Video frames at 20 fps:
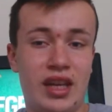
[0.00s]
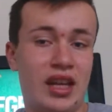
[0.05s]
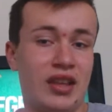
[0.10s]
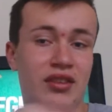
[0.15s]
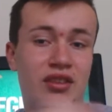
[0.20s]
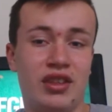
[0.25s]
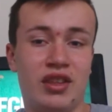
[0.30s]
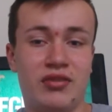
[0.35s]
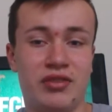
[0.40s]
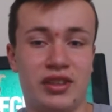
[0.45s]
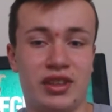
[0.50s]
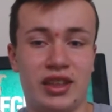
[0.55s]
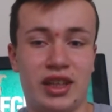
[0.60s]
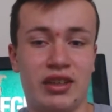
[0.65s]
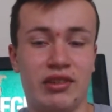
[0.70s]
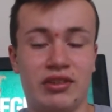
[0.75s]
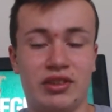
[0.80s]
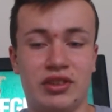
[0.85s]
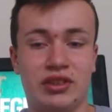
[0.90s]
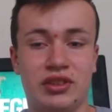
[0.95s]
And different
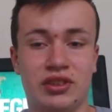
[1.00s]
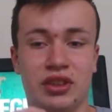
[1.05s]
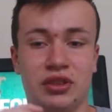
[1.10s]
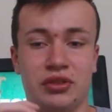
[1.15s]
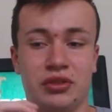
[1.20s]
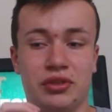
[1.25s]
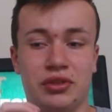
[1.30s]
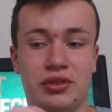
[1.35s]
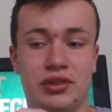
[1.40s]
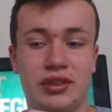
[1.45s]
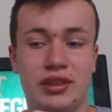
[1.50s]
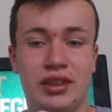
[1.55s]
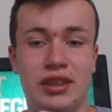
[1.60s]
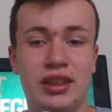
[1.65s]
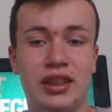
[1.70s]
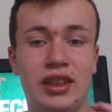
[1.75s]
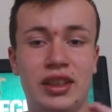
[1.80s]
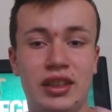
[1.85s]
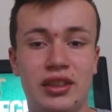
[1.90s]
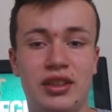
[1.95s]
characters does
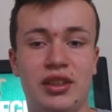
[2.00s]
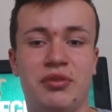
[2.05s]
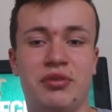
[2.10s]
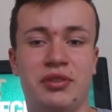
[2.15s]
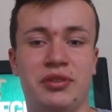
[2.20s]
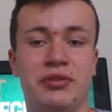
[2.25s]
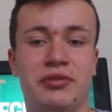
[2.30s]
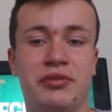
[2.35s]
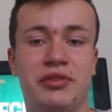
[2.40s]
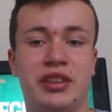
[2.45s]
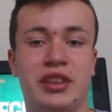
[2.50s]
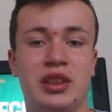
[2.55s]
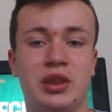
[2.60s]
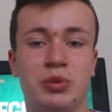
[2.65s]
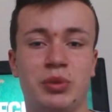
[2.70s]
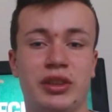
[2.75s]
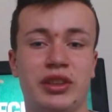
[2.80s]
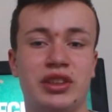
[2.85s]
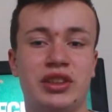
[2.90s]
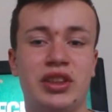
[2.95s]
different
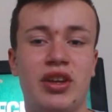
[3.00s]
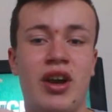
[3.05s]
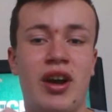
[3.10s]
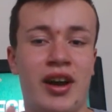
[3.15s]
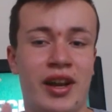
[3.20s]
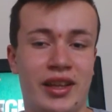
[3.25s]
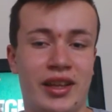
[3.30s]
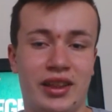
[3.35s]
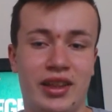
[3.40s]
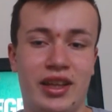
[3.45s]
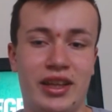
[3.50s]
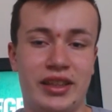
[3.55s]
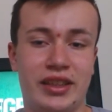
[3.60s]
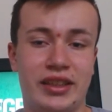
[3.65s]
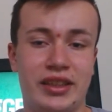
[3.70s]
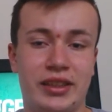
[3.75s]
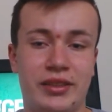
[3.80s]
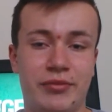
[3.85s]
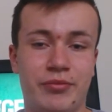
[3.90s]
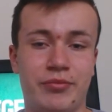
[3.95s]
things, which I
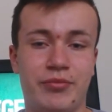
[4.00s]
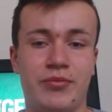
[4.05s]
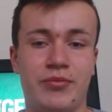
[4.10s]
like.